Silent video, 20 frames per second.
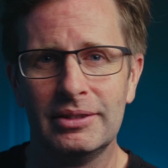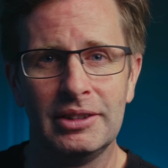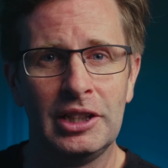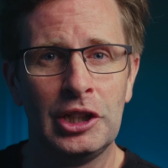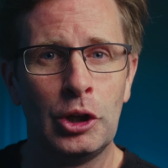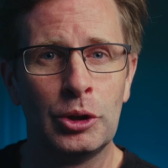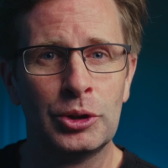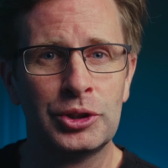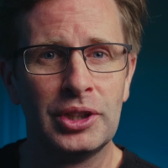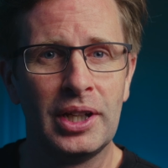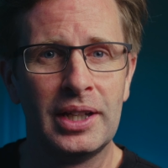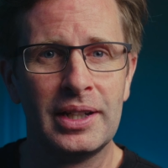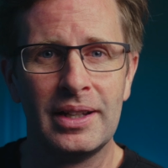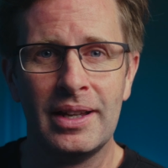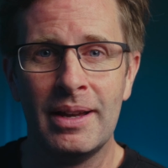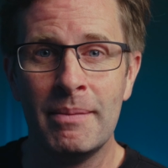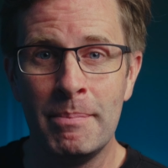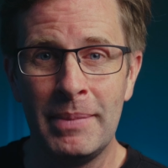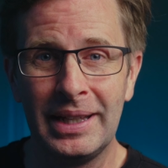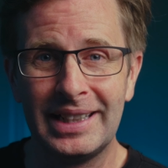
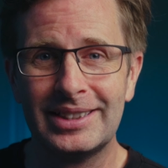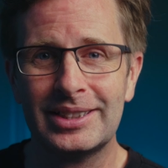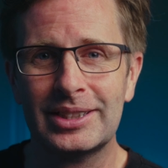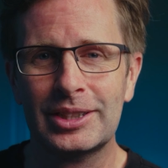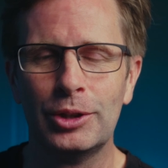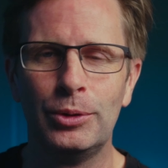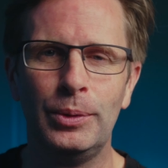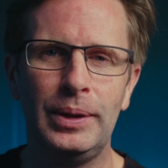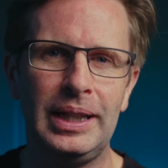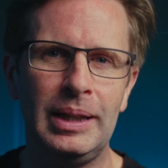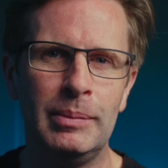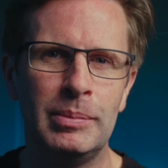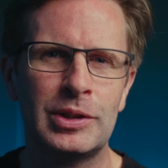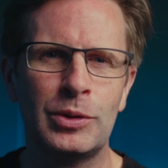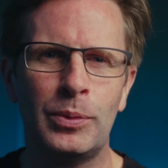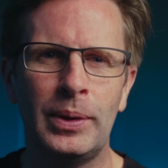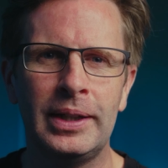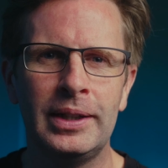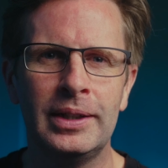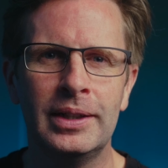alongside a mixed career
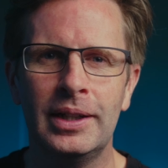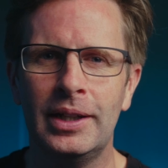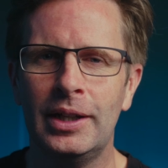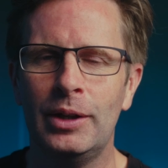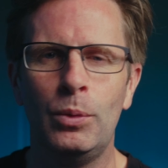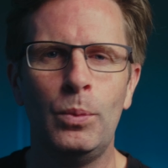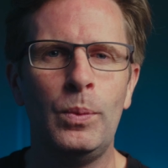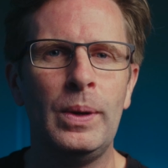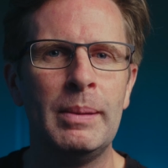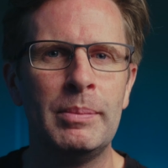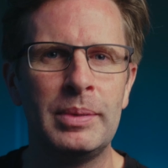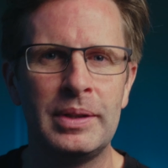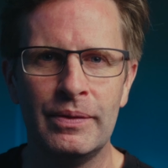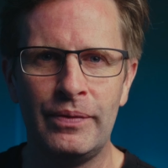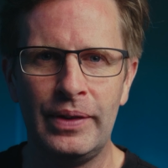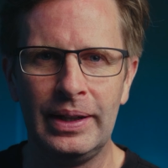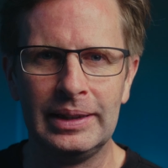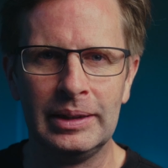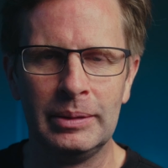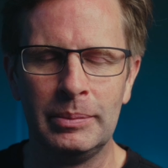between web
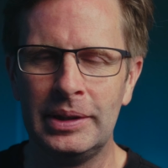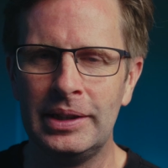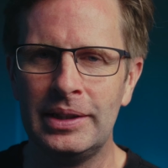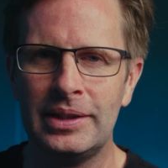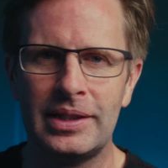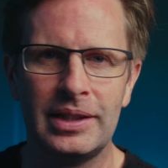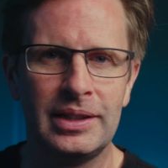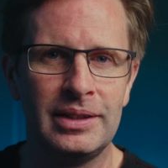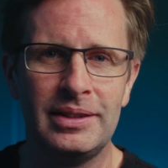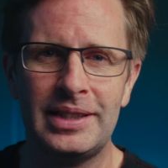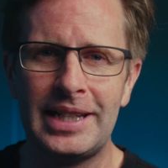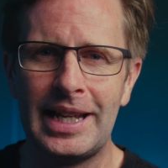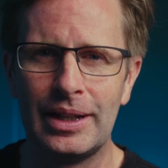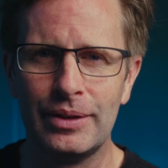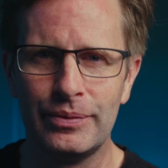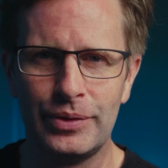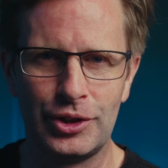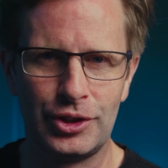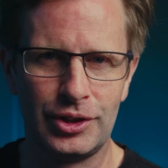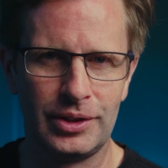development and
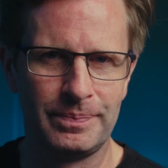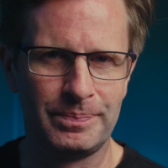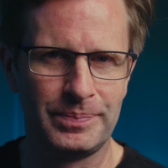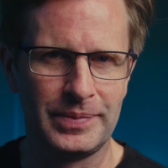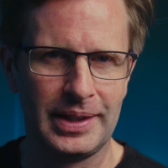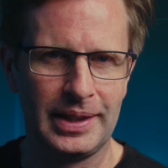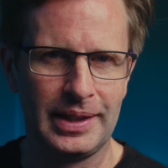television.